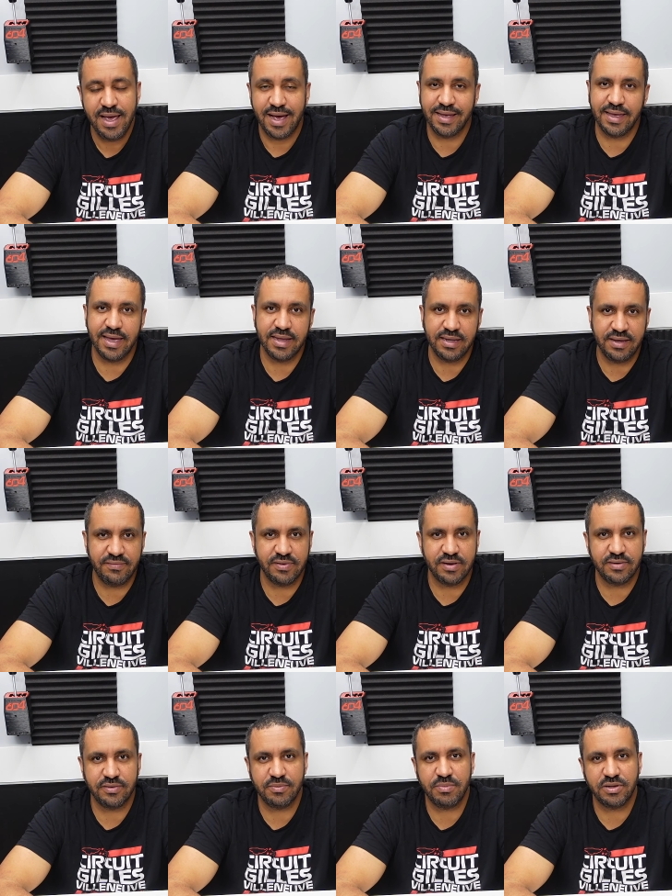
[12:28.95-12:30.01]
again, even
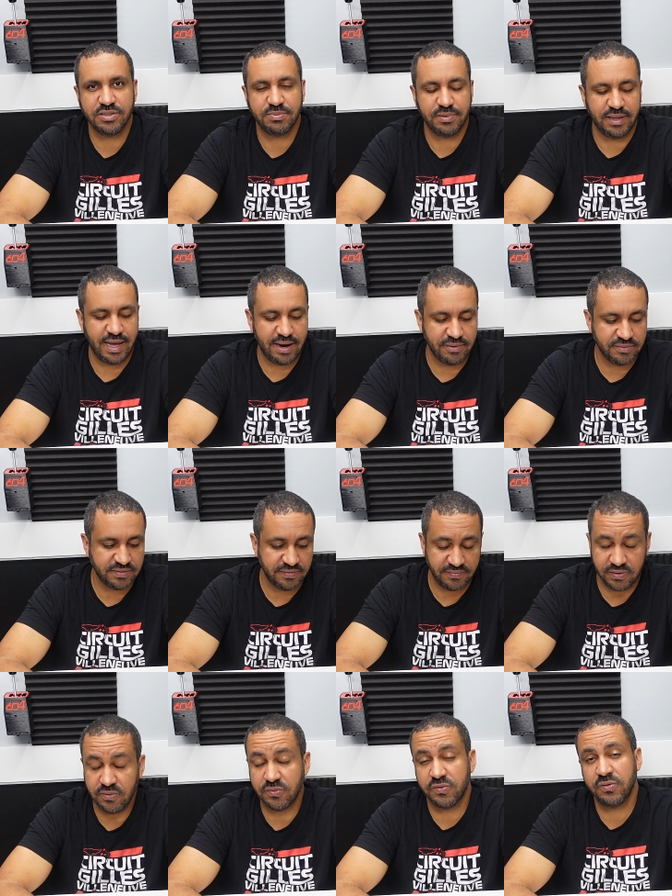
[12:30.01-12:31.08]
under multiple hours of
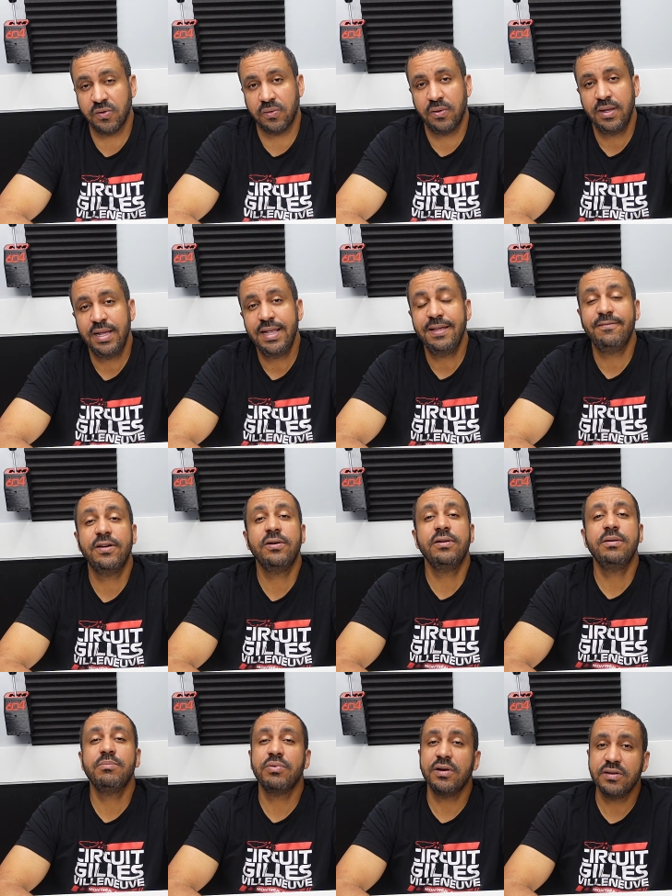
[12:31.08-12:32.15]
use. So very
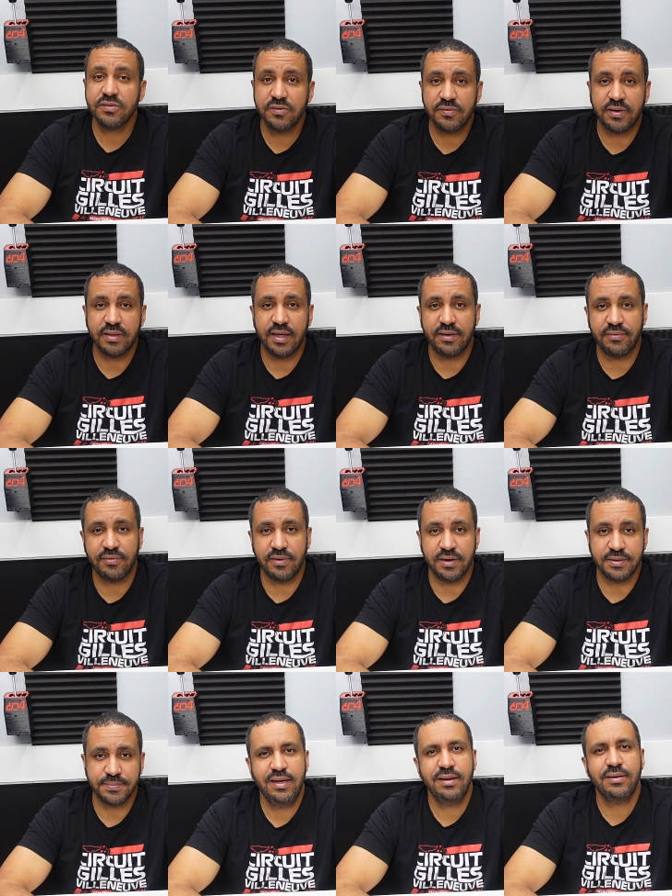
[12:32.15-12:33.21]
impressive on that front.
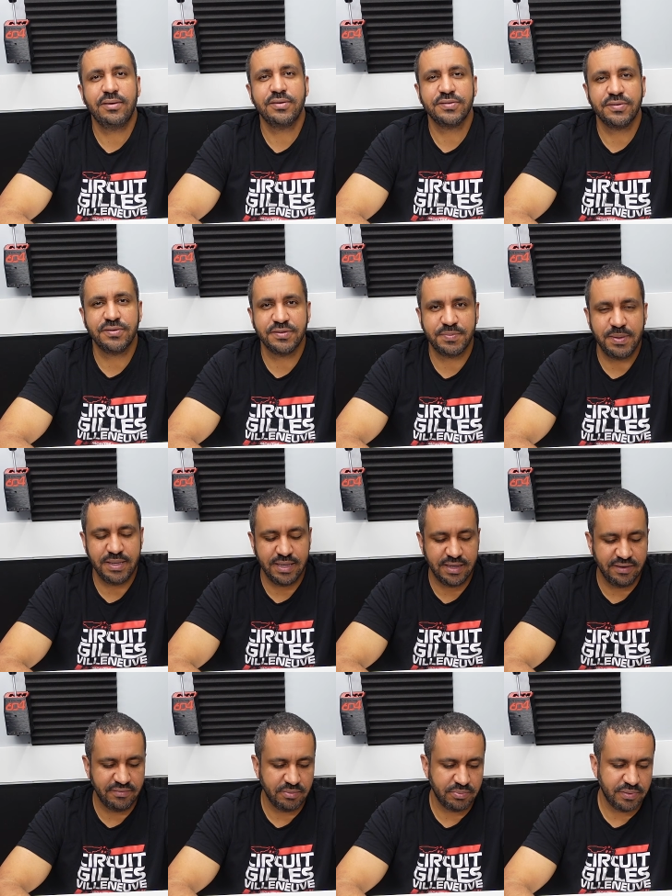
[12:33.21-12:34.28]
And also, speaking
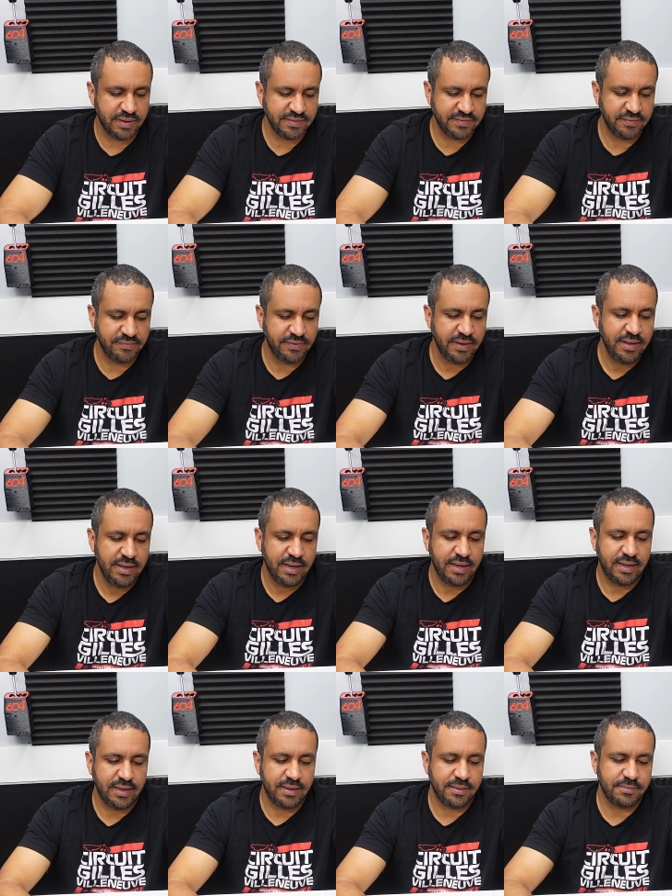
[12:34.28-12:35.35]
of impressive,
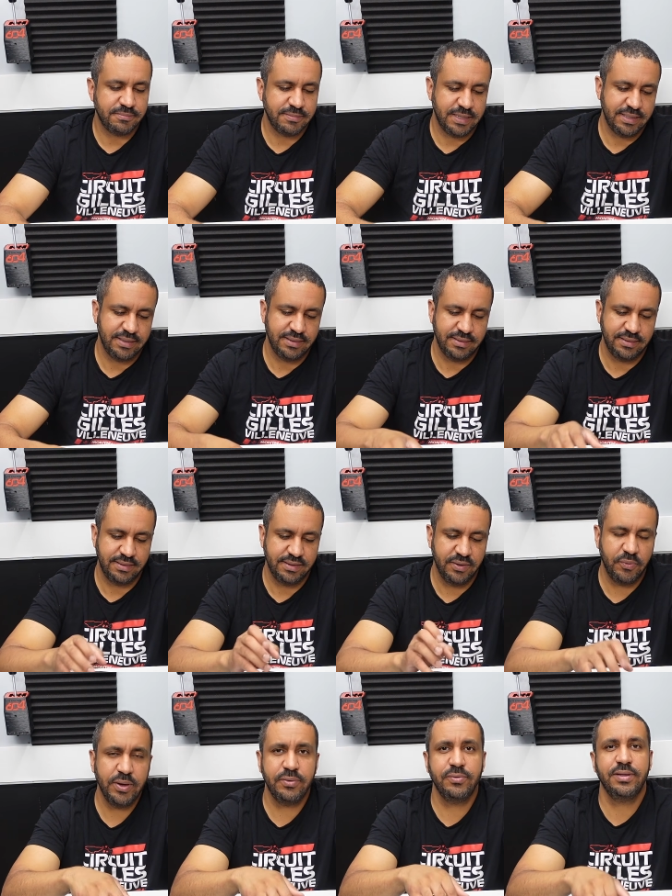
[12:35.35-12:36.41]
the
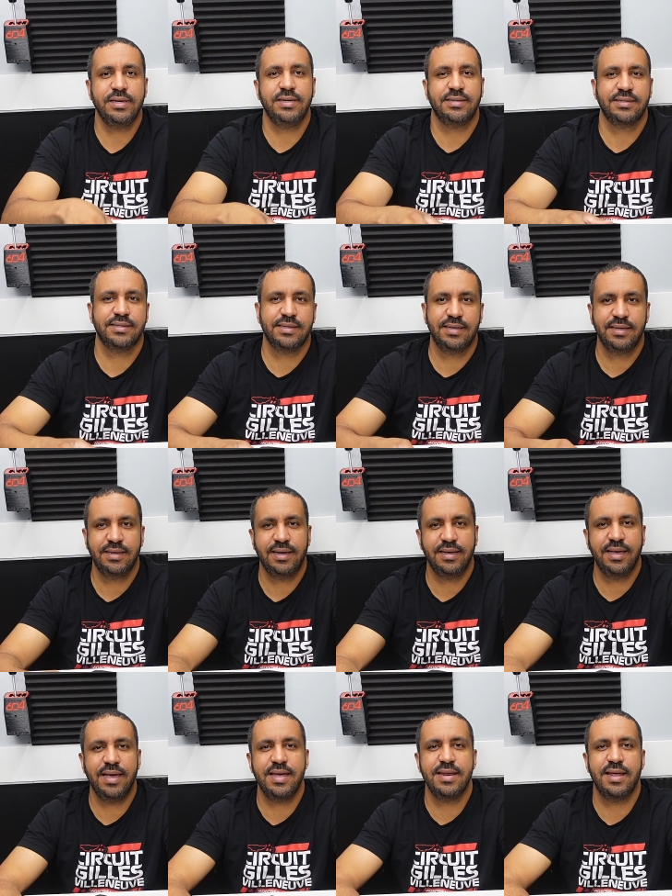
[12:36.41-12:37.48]
quick release.
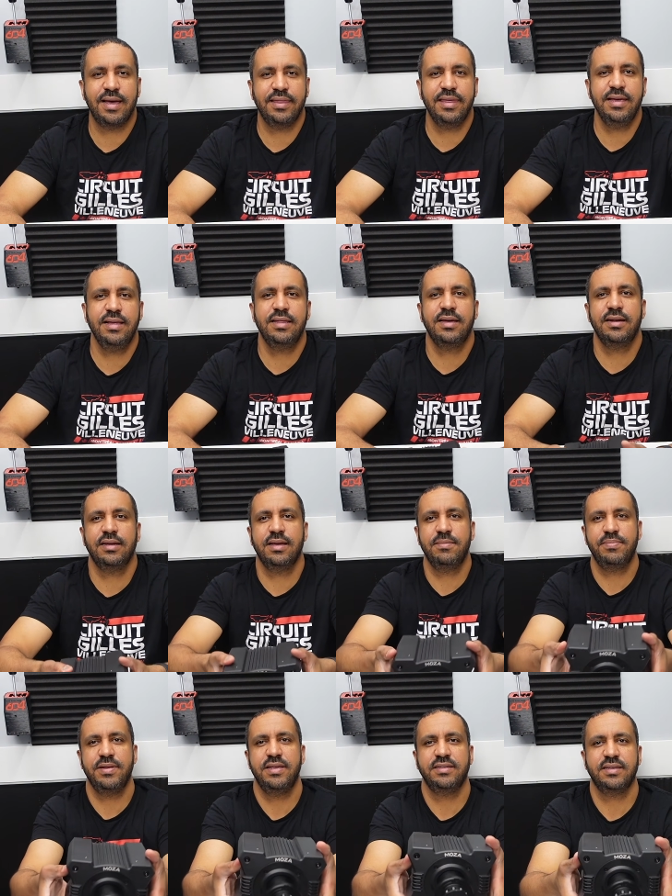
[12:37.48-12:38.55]
Again, I think a lot of
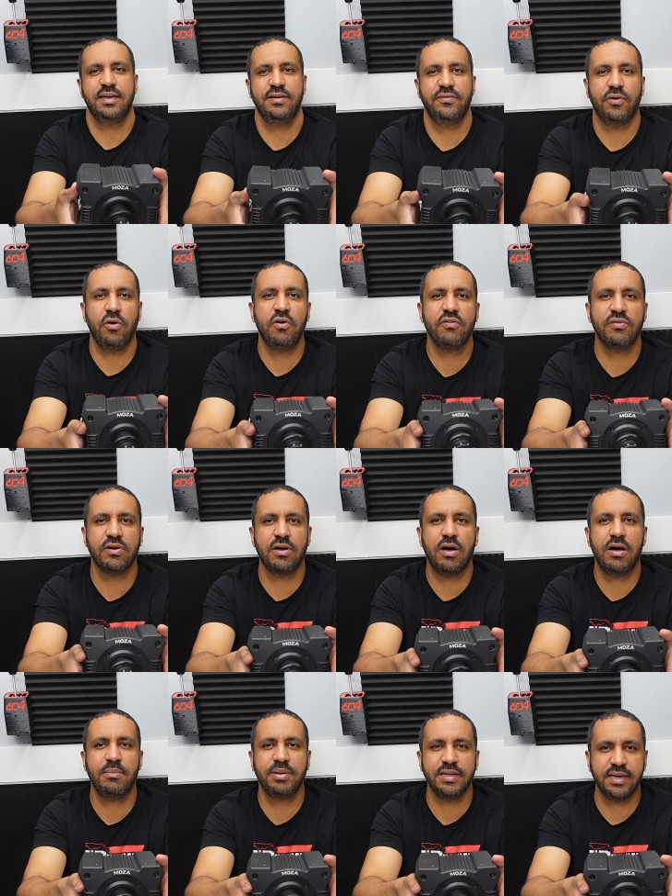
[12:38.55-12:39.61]
companies kind of
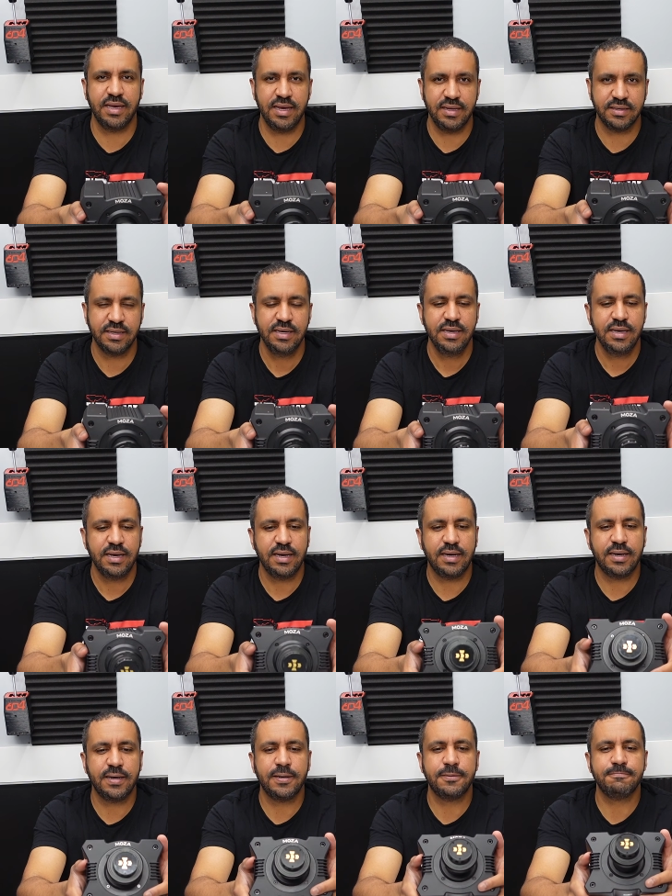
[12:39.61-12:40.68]
overcomplicate
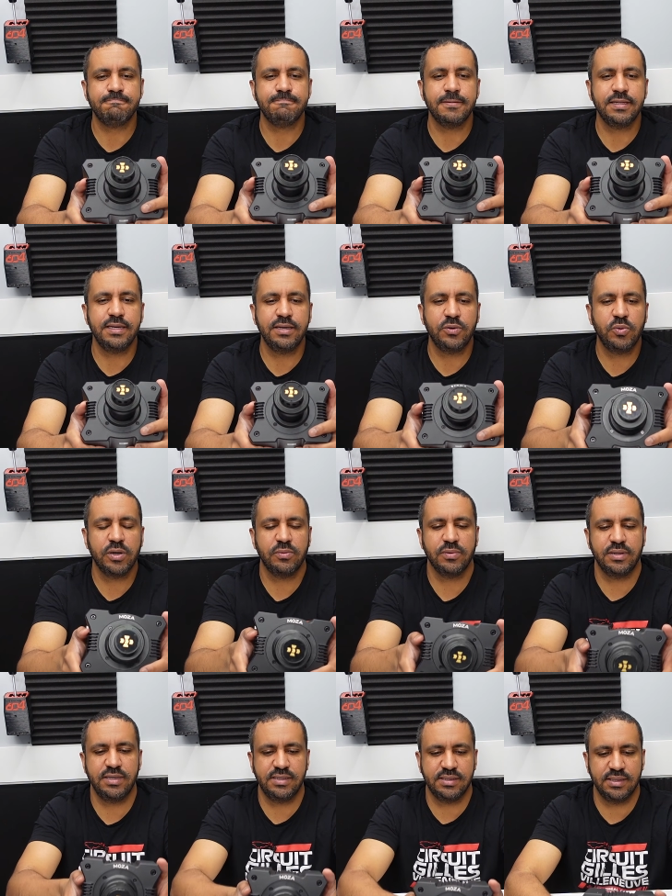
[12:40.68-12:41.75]
the quick
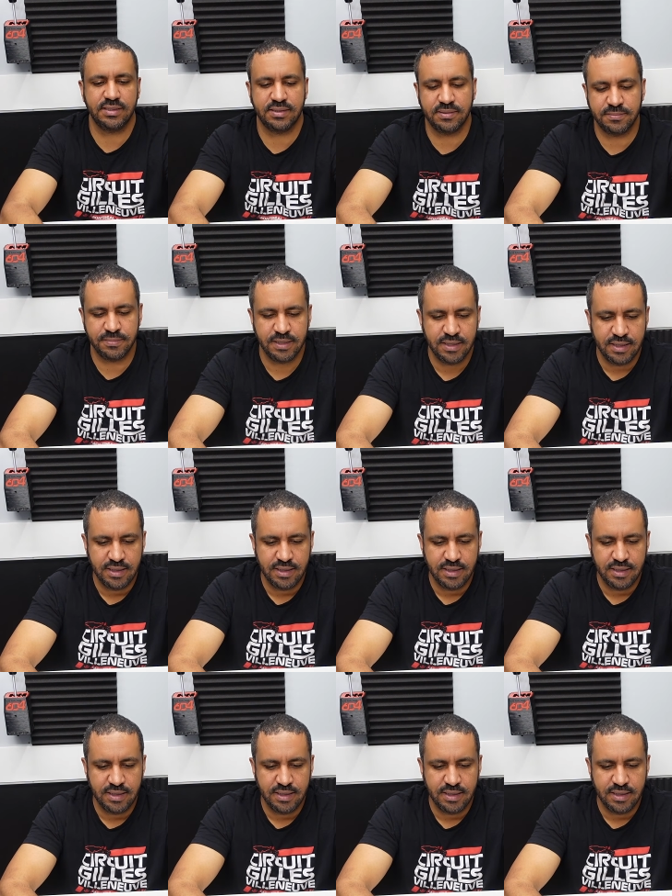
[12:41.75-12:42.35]
release system.